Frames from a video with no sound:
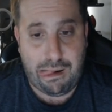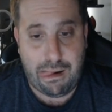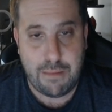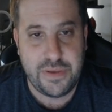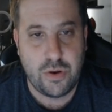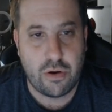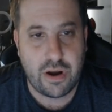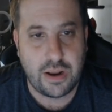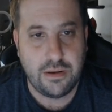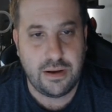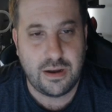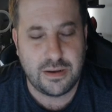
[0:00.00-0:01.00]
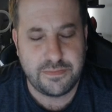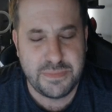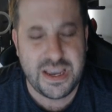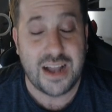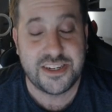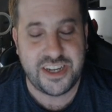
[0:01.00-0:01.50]
goreng, mi
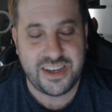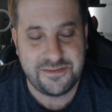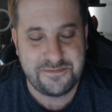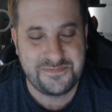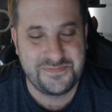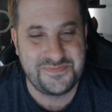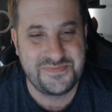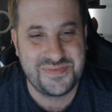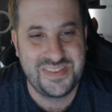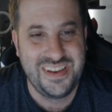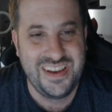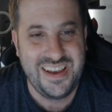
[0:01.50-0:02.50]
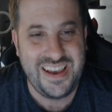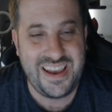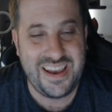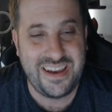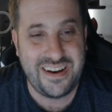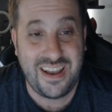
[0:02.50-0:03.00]
Aceh,
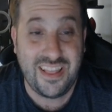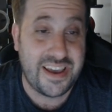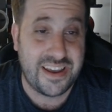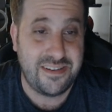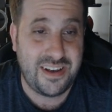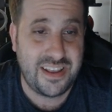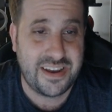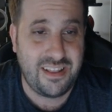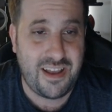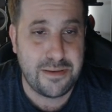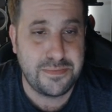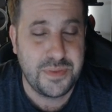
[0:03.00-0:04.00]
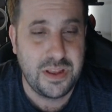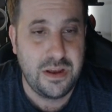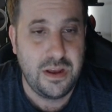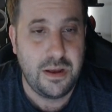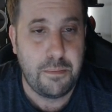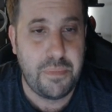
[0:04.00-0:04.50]
and I like it. I like it a lot.
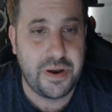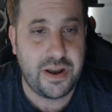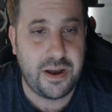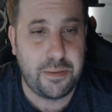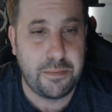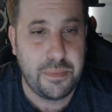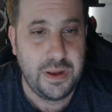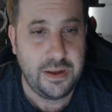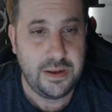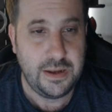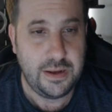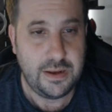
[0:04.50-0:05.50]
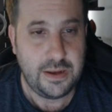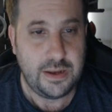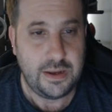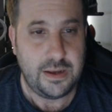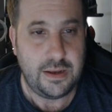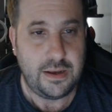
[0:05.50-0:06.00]
But
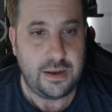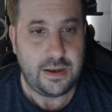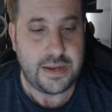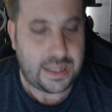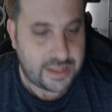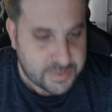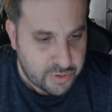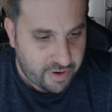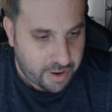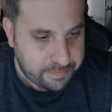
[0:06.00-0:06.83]
yeah, let's move on.